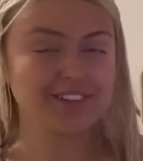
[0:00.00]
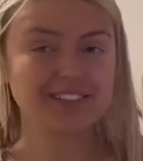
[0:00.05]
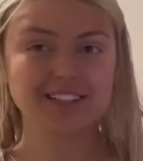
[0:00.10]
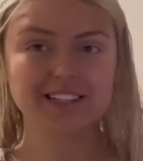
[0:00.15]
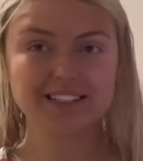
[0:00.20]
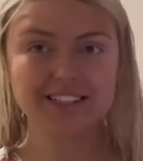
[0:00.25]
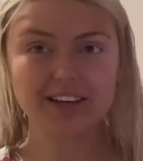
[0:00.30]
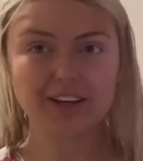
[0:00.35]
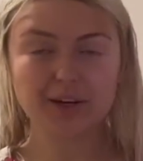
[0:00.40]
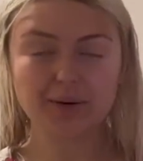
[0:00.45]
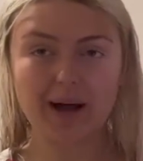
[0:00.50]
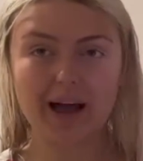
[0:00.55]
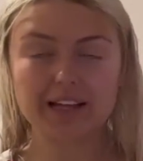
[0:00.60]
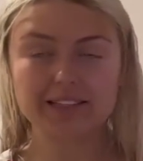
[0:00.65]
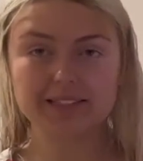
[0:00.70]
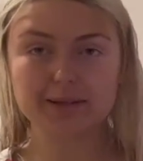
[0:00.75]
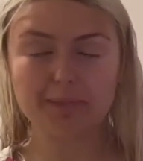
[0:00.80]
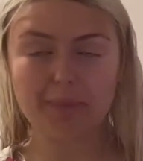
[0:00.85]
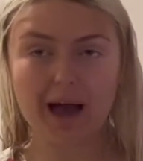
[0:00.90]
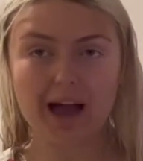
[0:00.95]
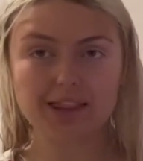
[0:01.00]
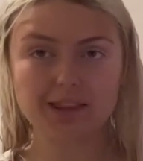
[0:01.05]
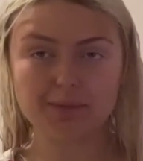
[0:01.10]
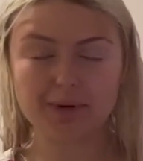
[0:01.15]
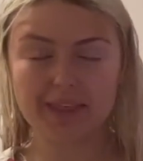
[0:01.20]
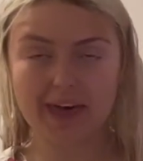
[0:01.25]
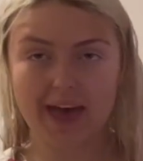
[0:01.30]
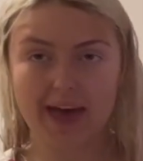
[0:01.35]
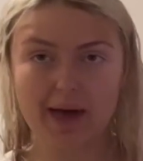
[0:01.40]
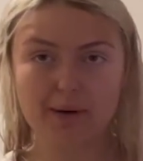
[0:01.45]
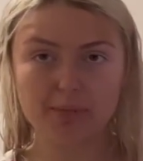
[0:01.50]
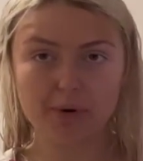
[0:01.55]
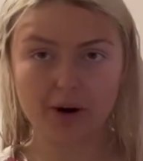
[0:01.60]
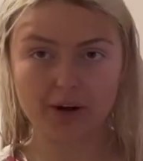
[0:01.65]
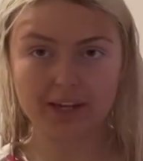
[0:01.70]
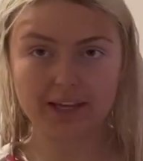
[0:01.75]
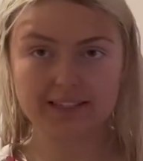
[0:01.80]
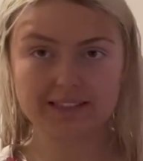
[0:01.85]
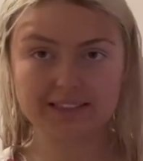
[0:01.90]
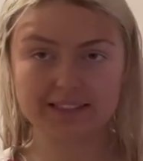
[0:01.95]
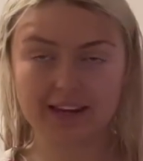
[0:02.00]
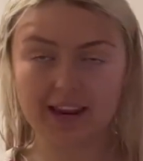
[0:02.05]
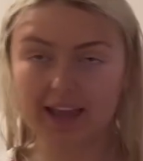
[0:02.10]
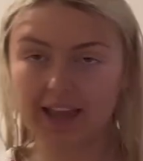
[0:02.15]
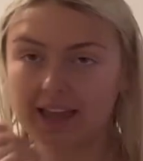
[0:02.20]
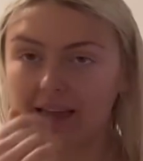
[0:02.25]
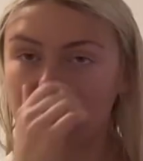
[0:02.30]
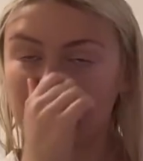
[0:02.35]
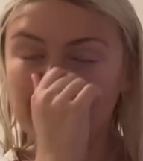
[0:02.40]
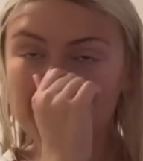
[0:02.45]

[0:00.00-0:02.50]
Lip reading: Did I tell you I had to buy them at the airport yesterday?